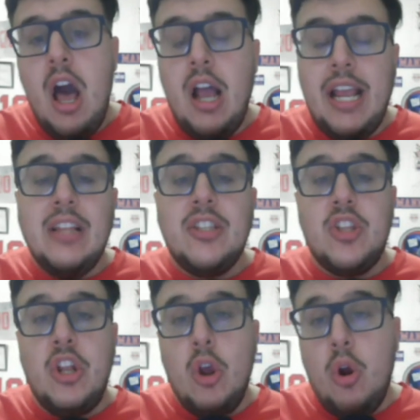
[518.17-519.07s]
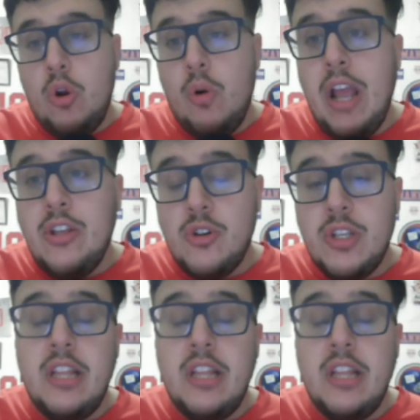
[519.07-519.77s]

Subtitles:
against the New York Rangers.